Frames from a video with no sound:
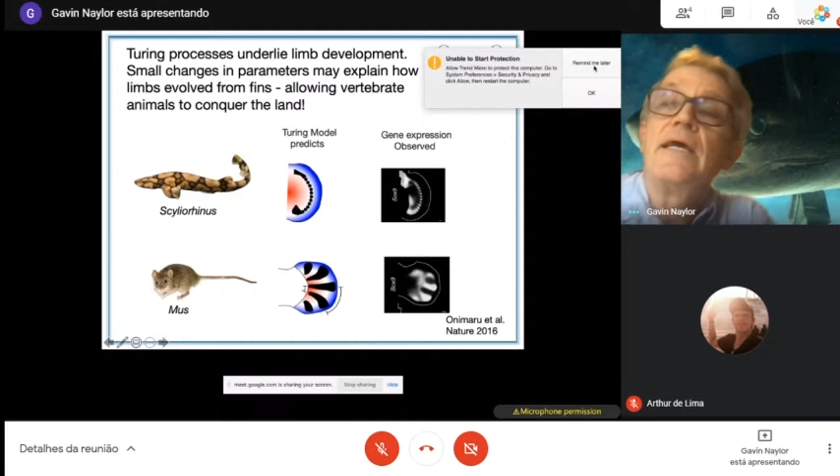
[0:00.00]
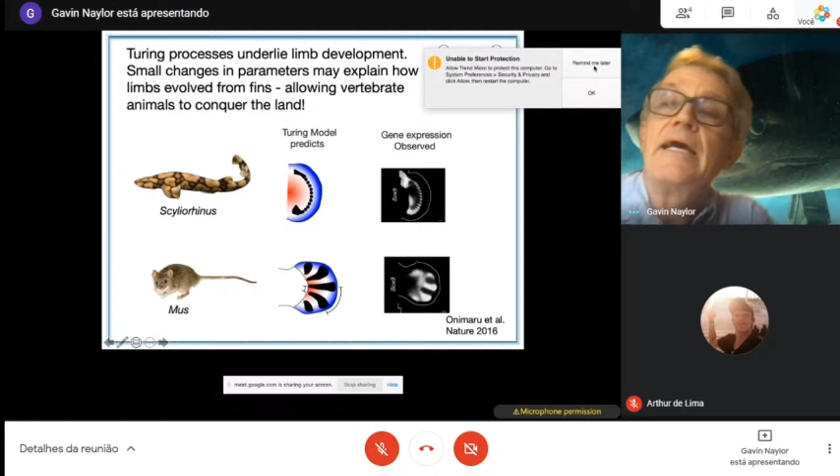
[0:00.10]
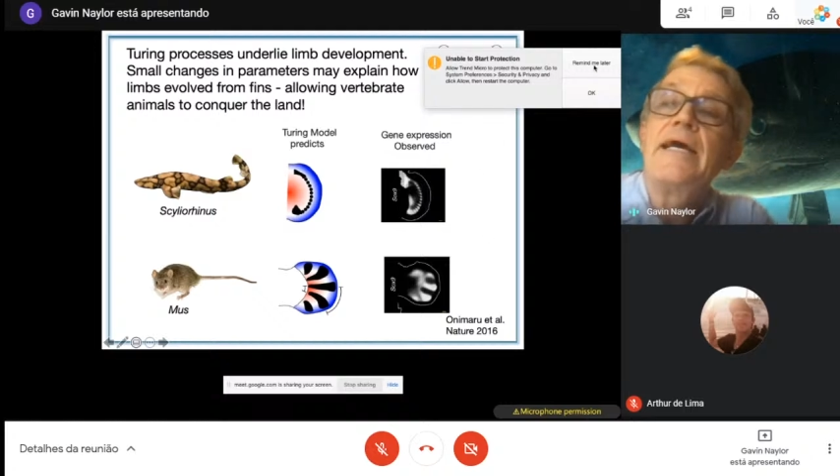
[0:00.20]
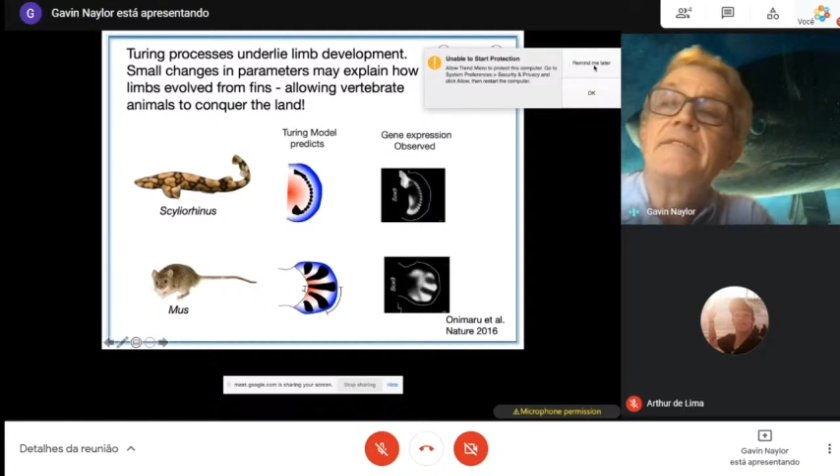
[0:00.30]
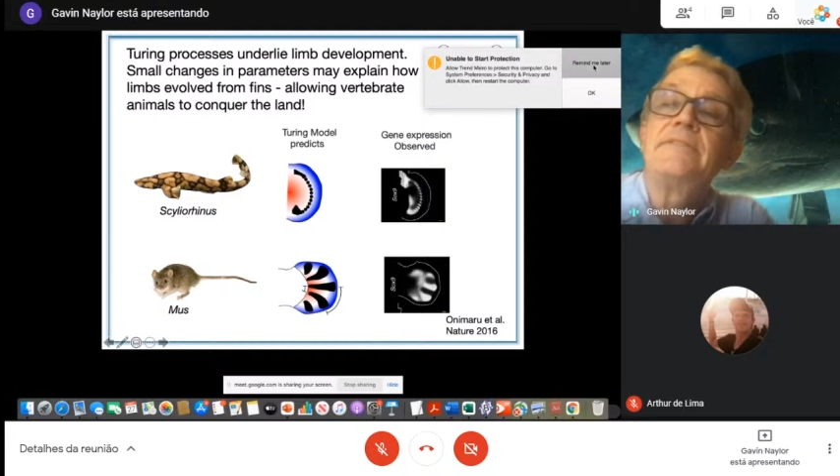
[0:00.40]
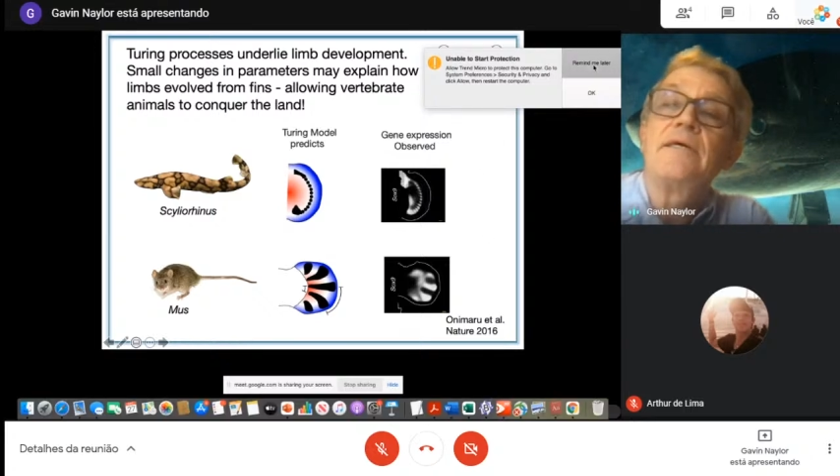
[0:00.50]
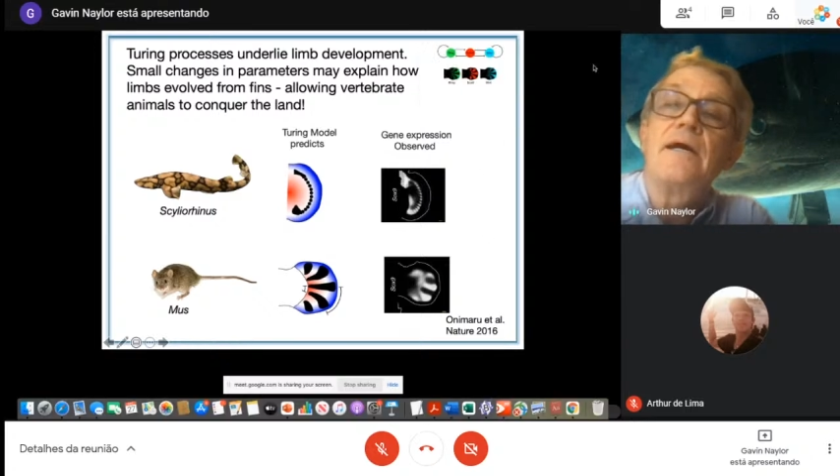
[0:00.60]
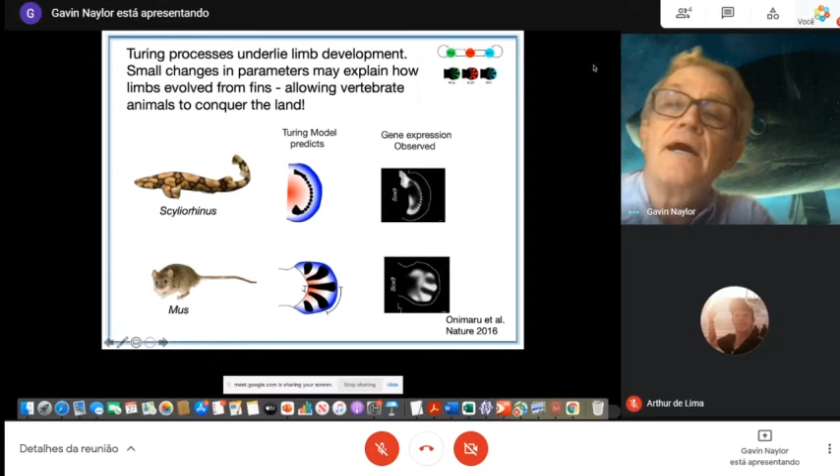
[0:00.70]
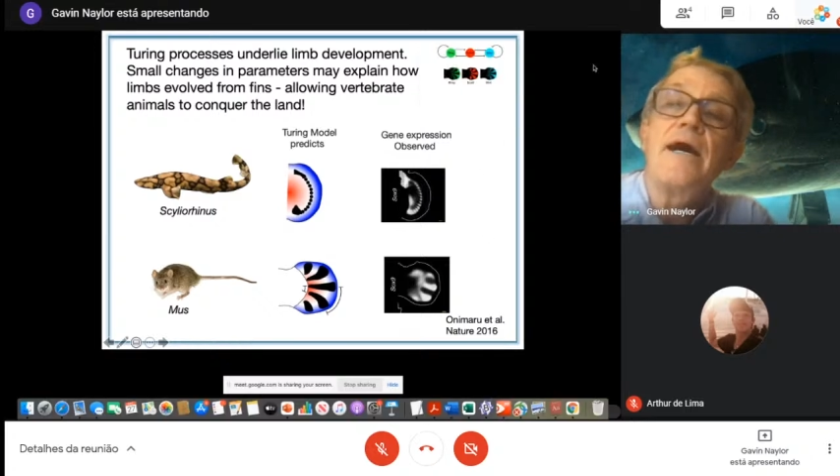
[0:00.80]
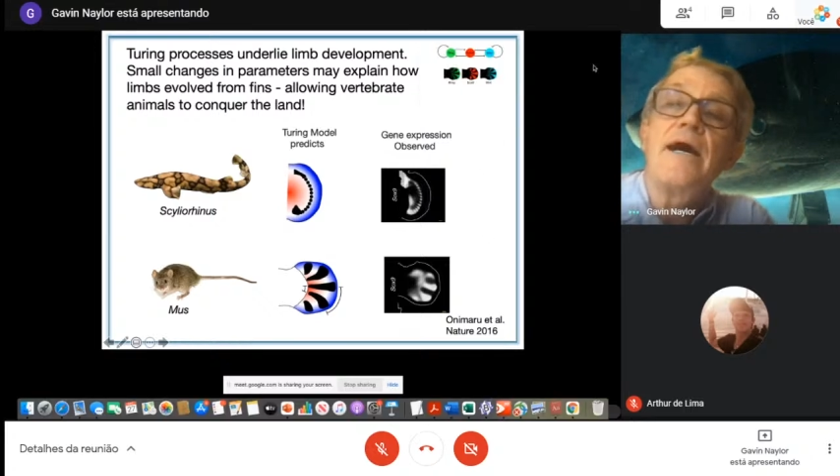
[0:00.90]
And
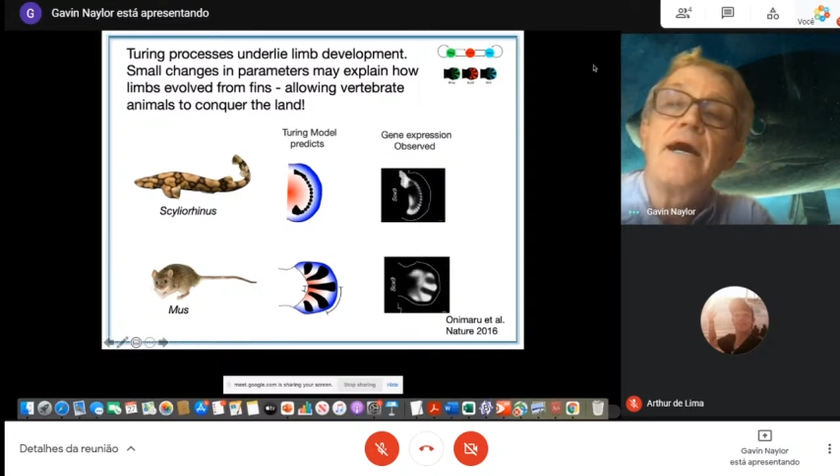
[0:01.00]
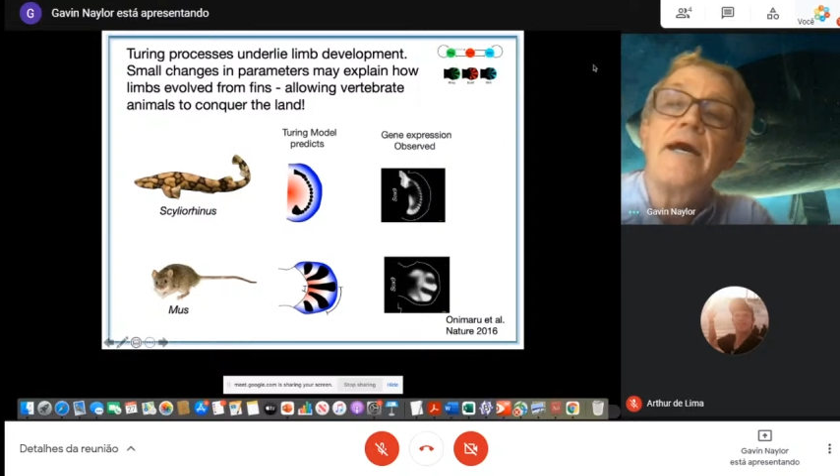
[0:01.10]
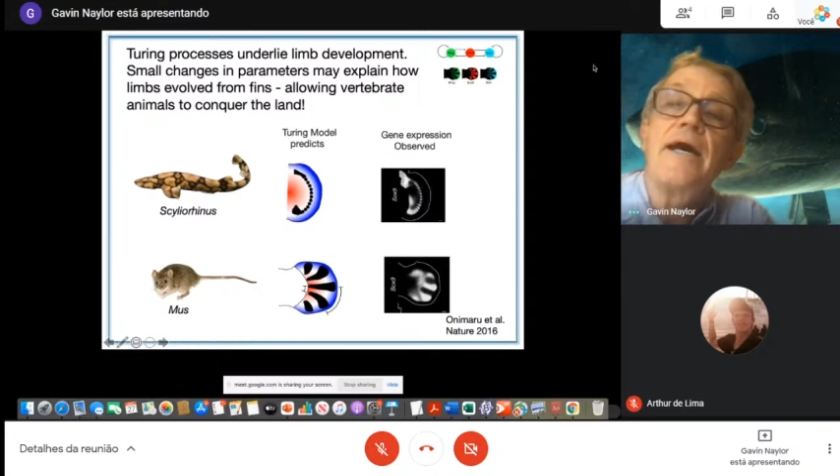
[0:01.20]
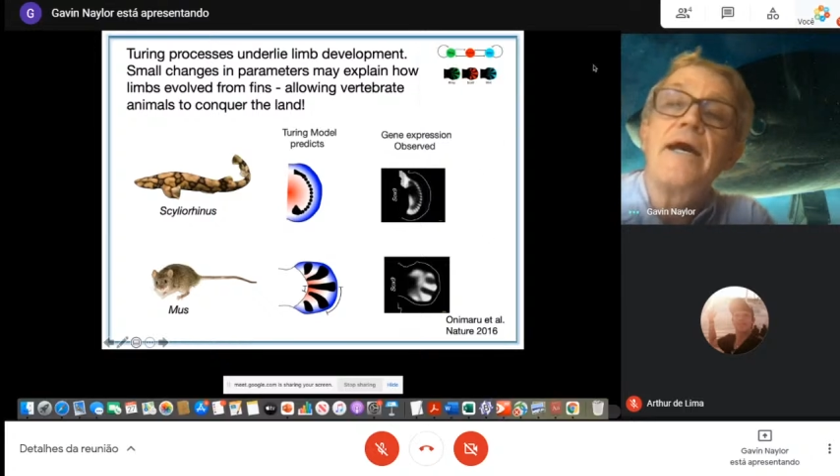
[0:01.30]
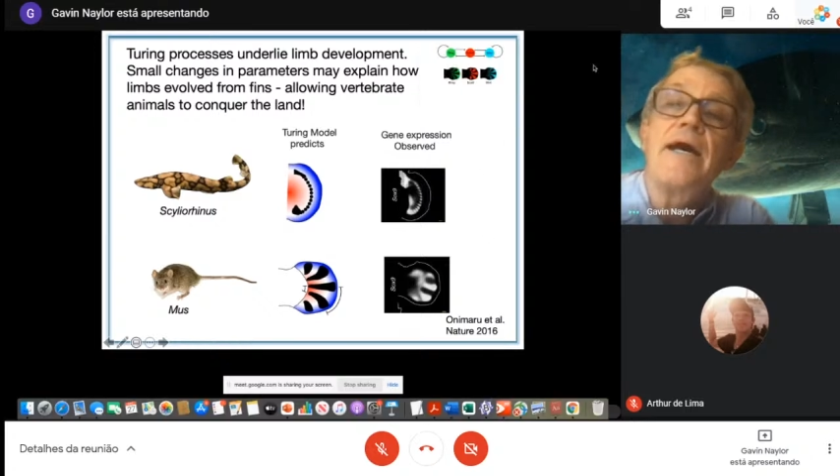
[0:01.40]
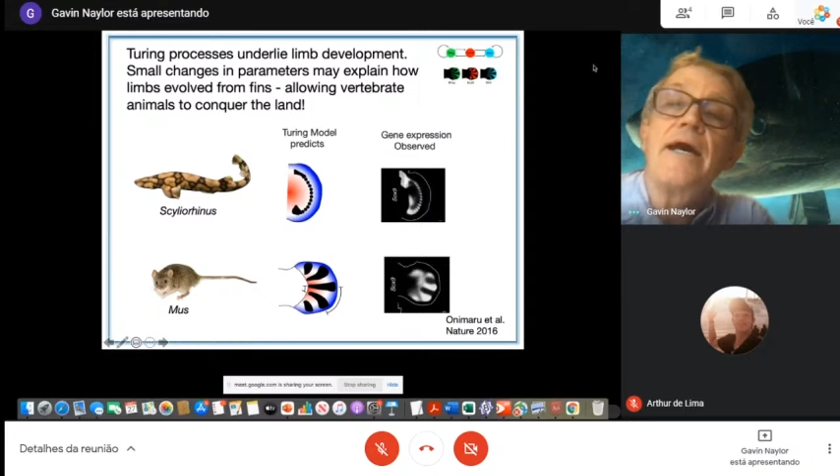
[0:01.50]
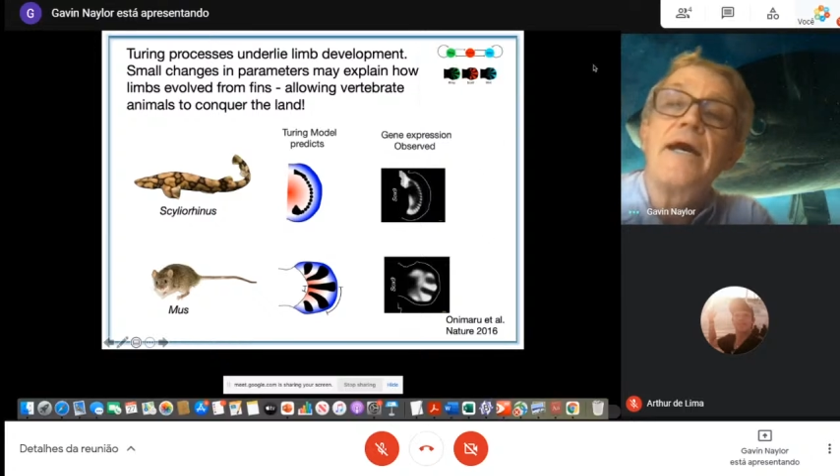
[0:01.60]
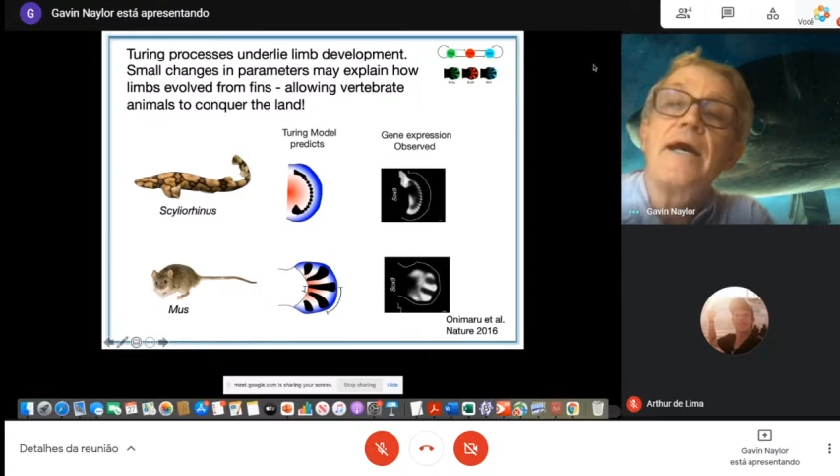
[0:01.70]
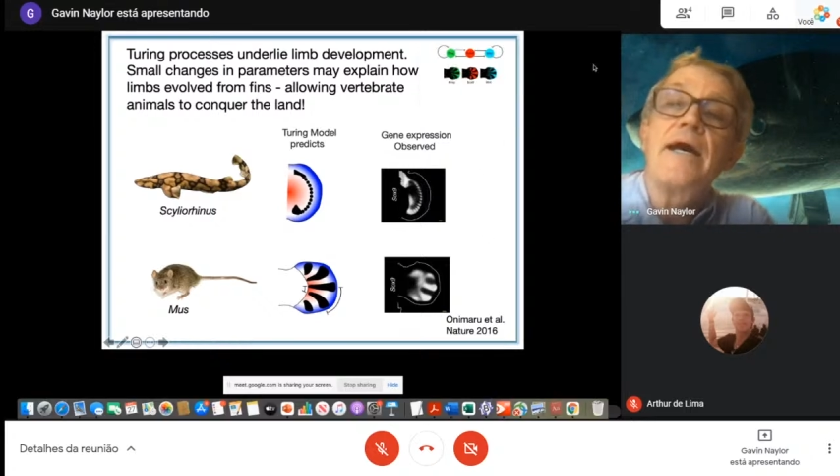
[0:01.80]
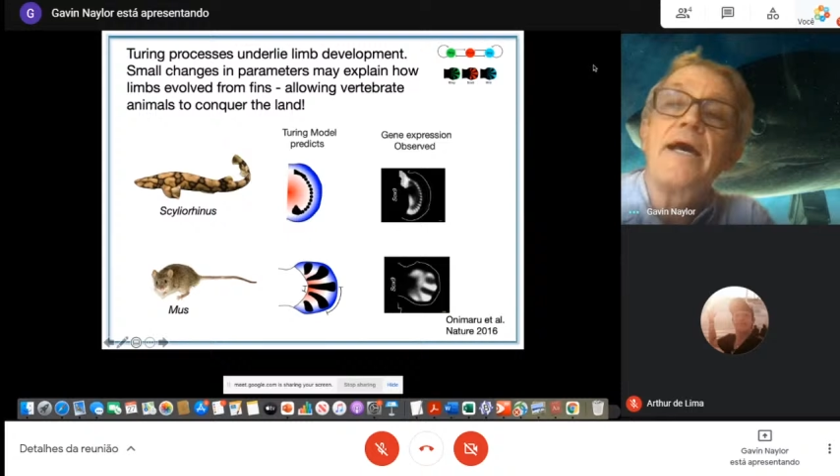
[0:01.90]
I agree with
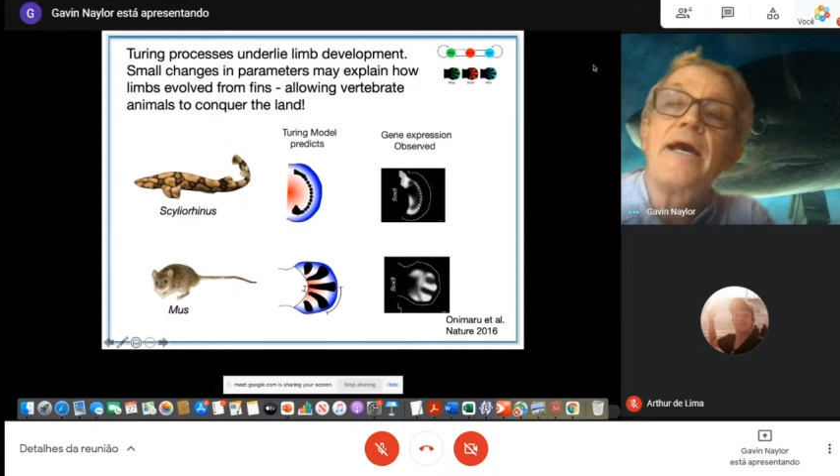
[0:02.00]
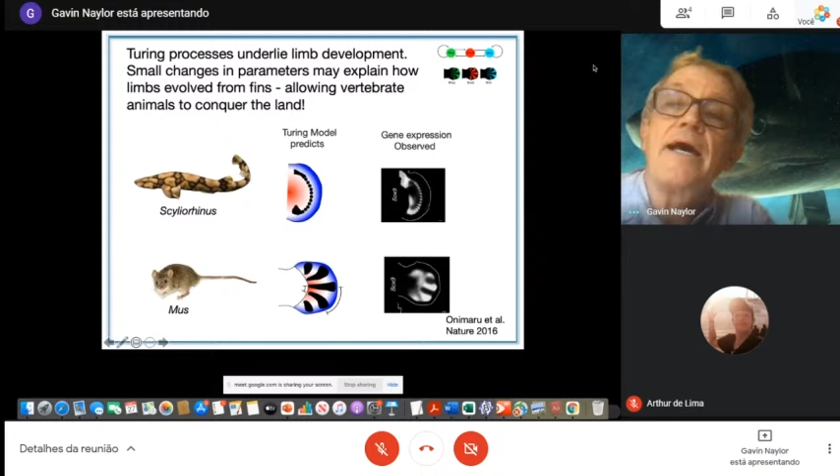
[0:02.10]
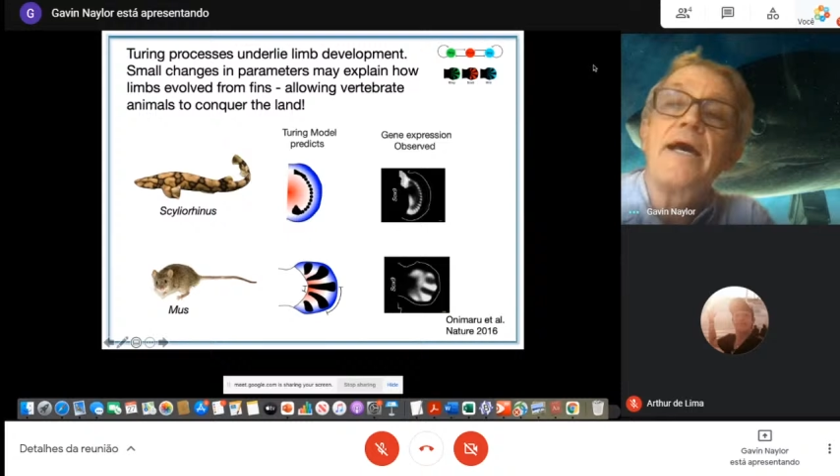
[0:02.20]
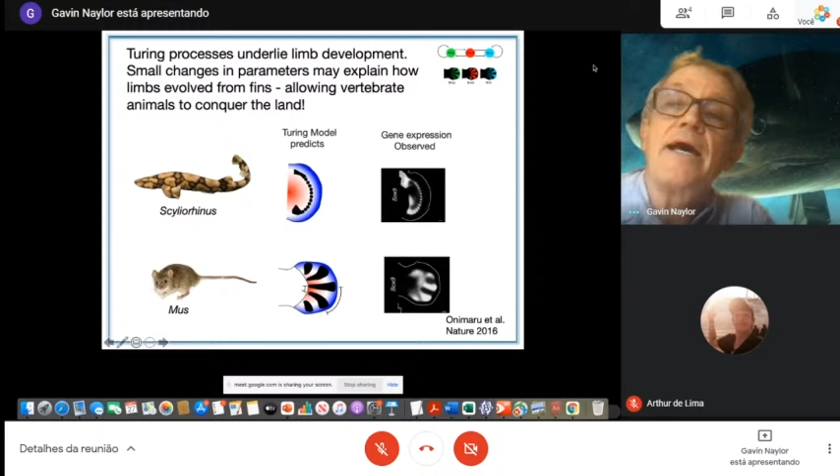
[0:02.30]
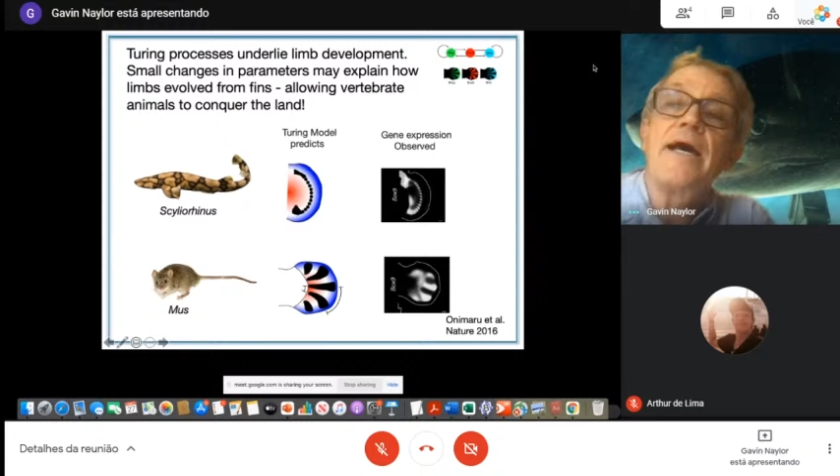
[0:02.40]
Onimaru et al.